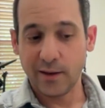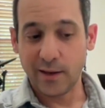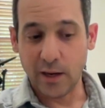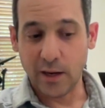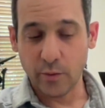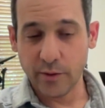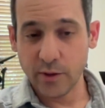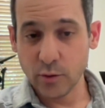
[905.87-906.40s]

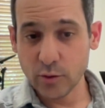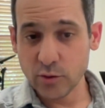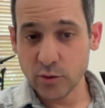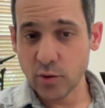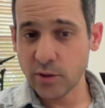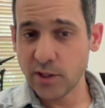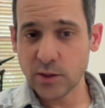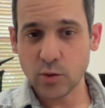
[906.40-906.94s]
Now the
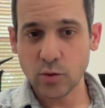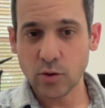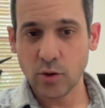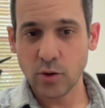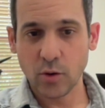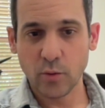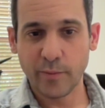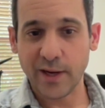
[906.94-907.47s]
user needs to
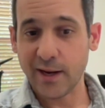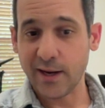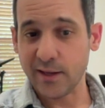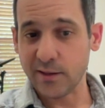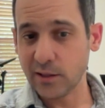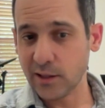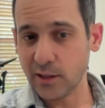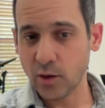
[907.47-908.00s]
go beg
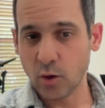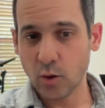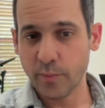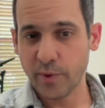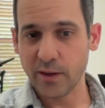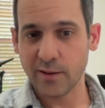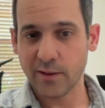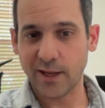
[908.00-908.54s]
IT,
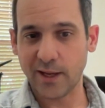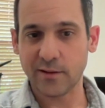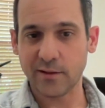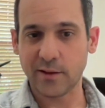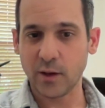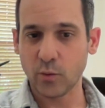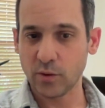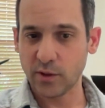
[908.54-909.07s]
hoping that
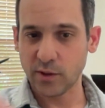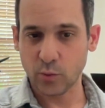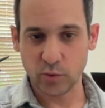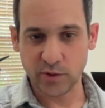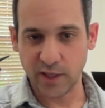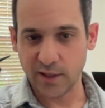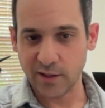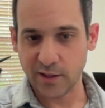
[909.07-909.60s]
it
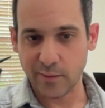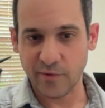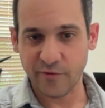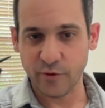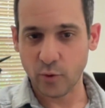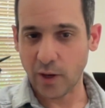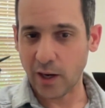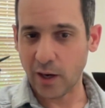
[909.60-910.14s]
would take them a
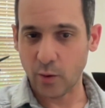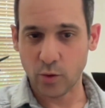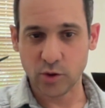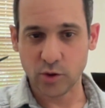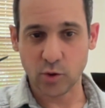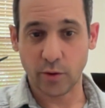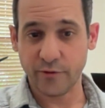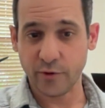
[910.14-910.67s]
few
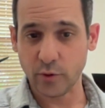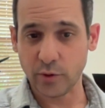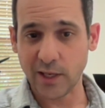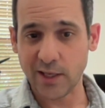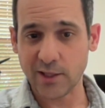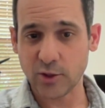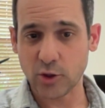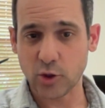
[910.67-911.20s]
hours or a few
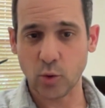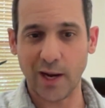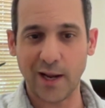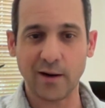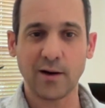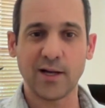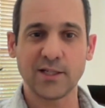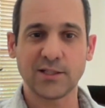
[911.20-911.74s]
days to
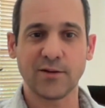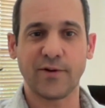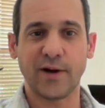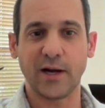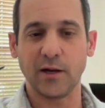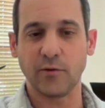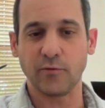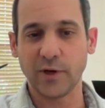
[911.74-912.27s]
analyze the
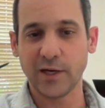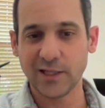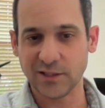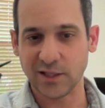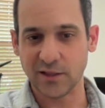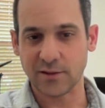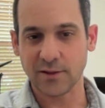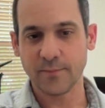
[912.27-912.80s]
file and
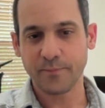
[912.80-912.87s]
release it.